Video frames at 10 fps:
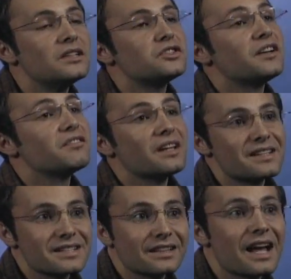So you have
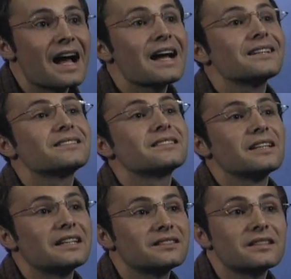less glass,
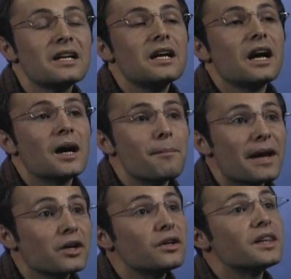less uh,
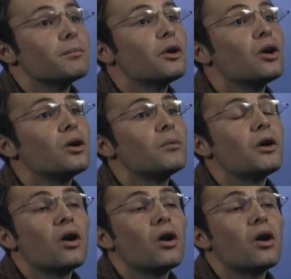metal in the bulb,